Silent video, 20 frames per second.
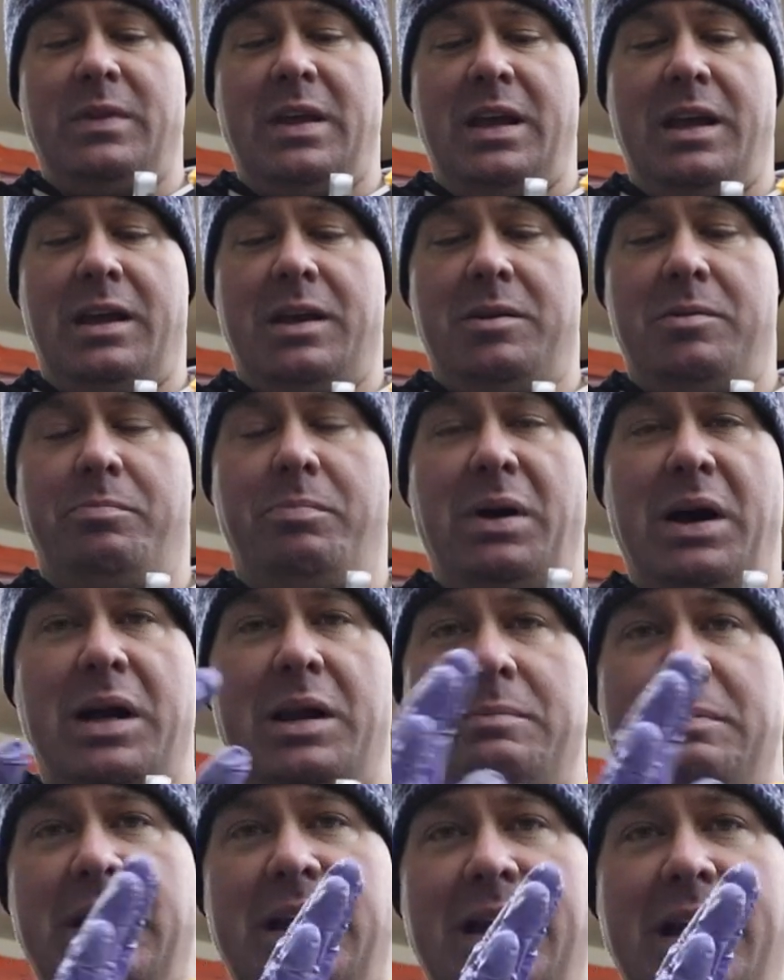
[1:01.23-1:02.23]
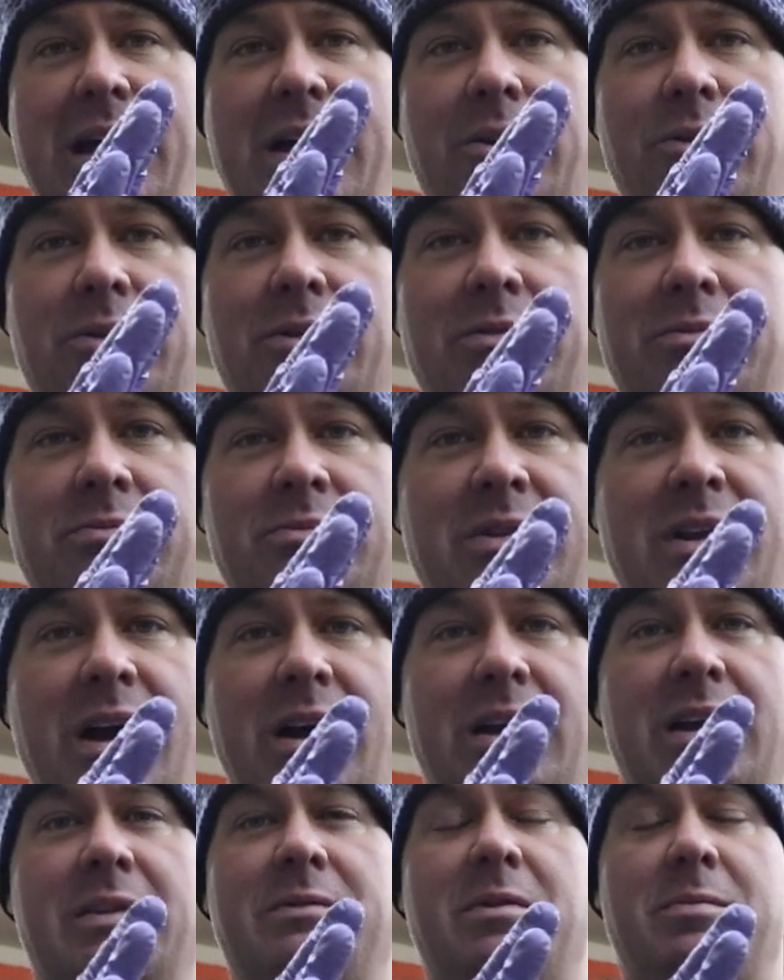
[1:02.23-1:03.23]
and bottoming out,
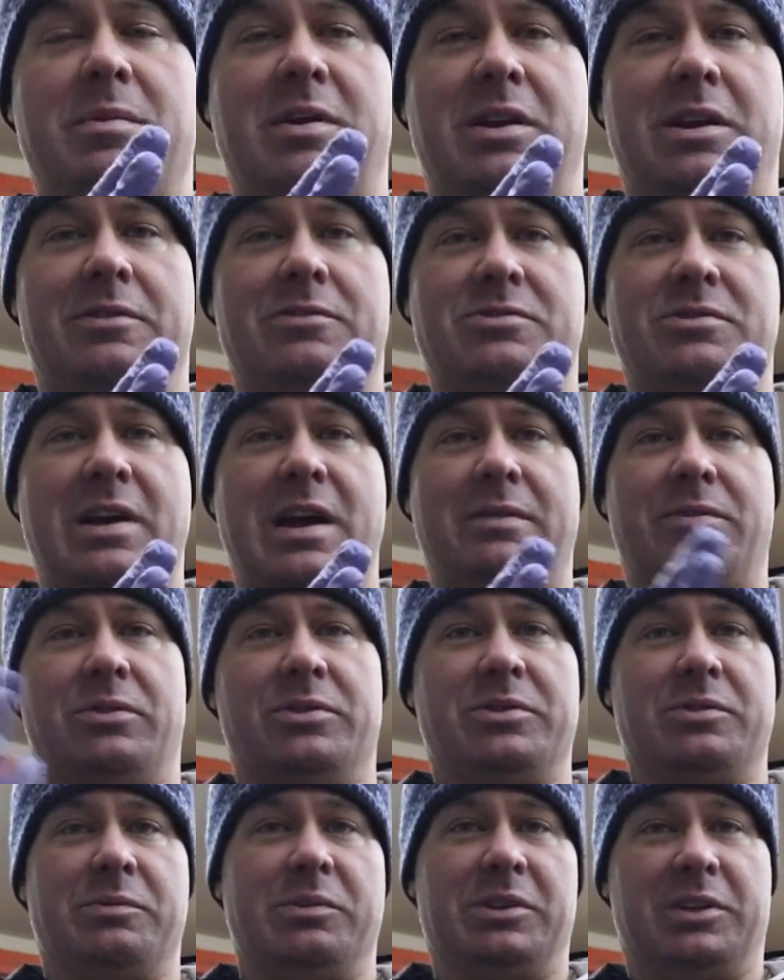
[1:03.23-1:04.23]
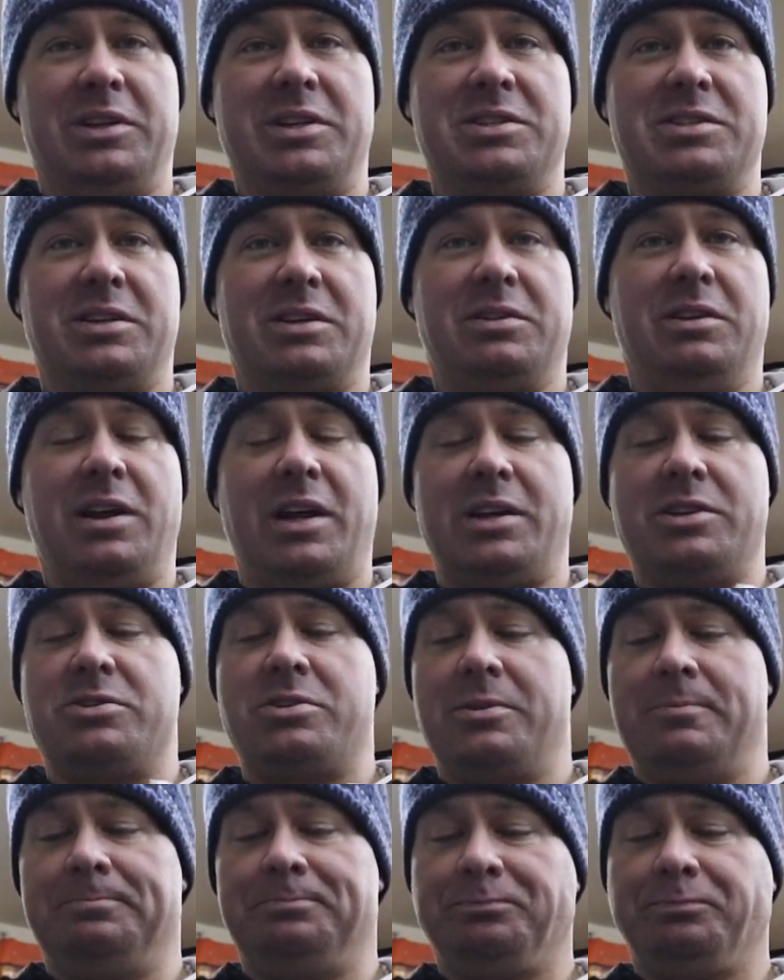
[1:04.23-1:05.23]
not giving me enough travel to release the
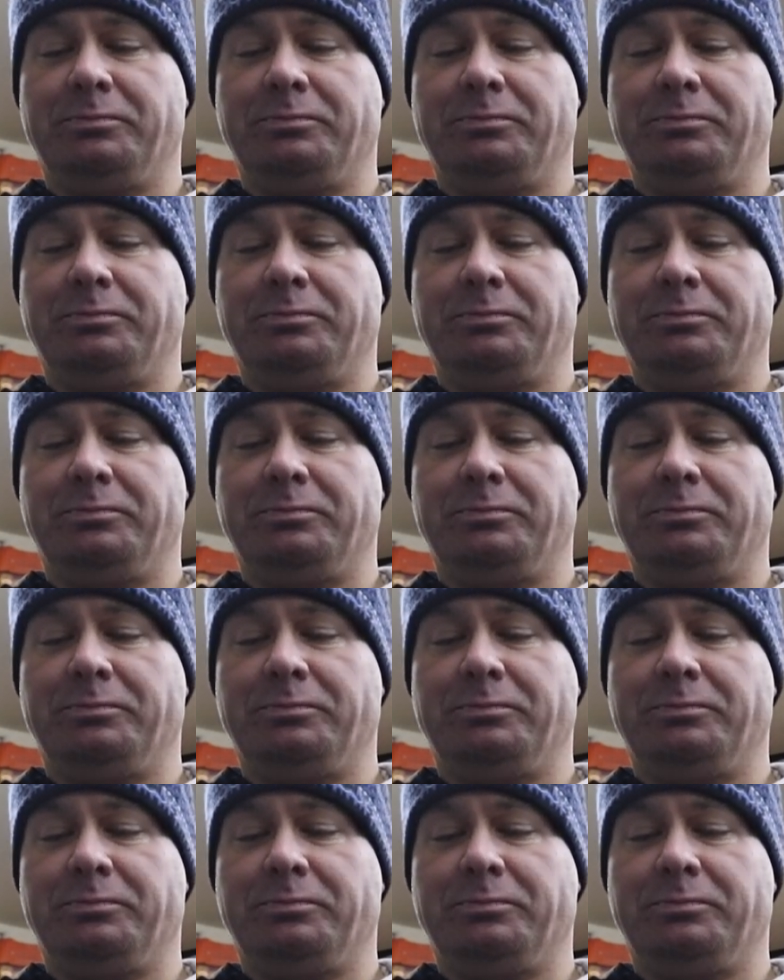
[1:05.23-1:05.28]
clutch.